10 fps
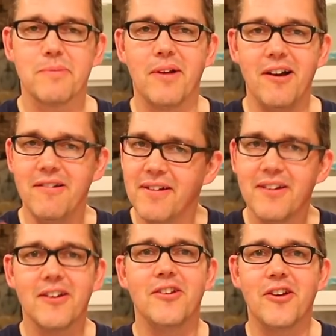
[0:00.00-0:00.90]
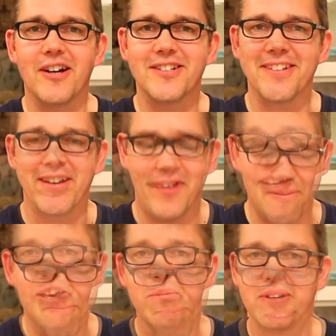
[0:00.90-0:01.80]
is below. You guys should get one.
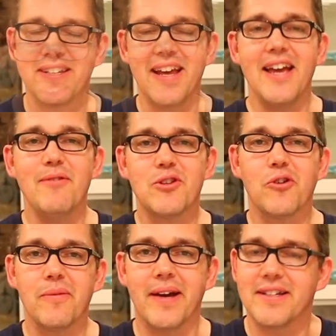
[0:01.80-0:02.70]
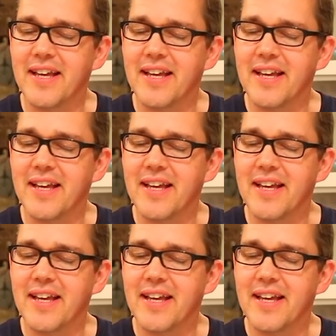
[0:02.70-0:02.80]
But today we're talking about